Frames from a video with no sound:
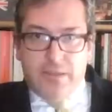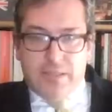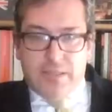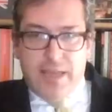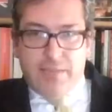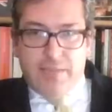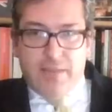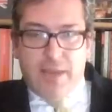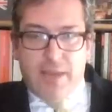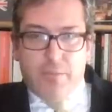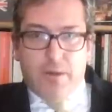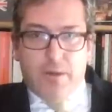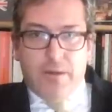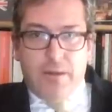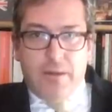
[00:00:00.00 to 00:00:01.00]
slave
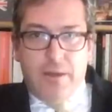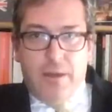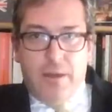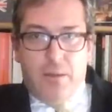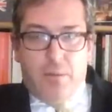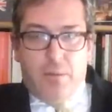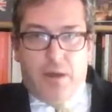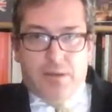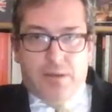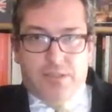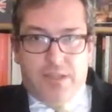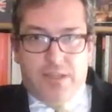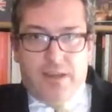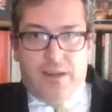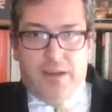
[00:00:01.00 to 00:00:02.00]
labor, but
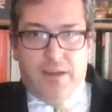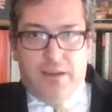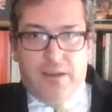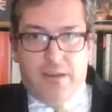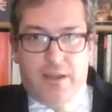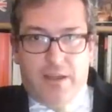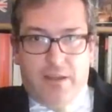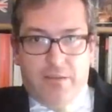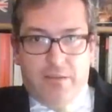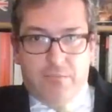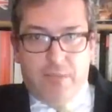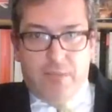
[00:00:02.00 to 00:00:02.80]
uh, uh,